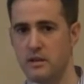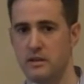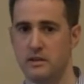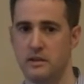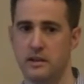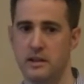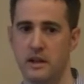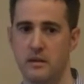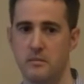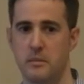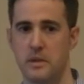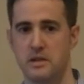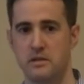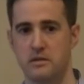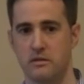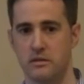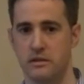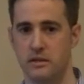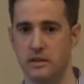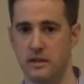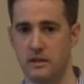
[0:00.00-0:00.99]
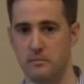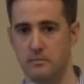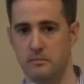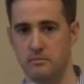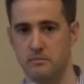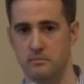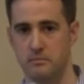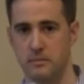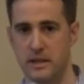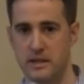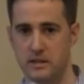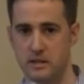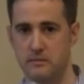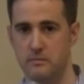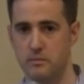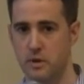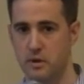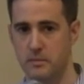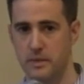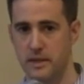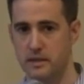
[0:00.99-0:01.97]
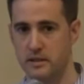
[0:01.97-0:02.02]
They are measuring the passive
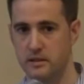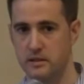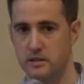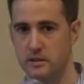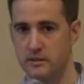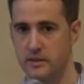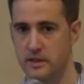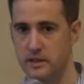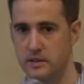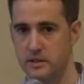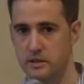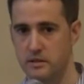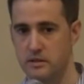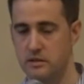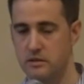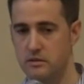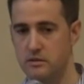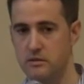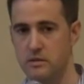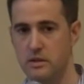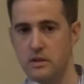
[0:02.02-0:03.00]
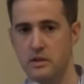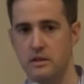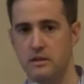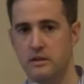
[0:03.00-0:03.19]
properties of the tissue,